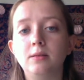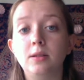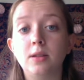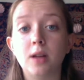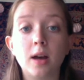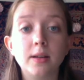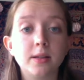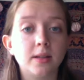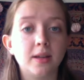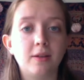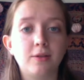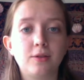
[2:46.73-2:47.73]
does
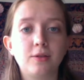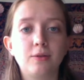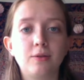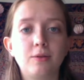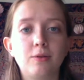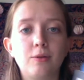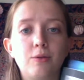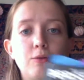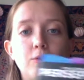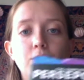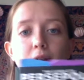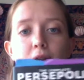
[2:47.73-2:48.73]
this
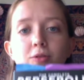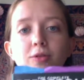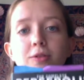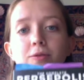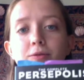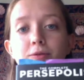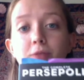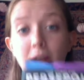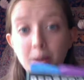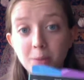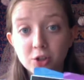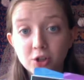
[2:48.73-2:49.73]
through the use of
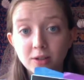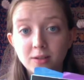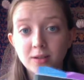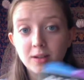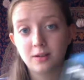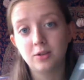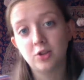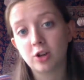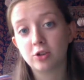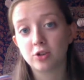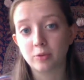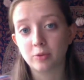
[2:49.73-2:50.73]
images in
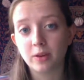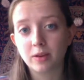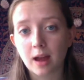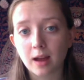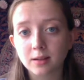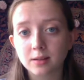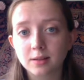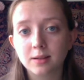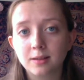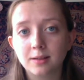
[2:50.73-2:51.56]
conjunction with text.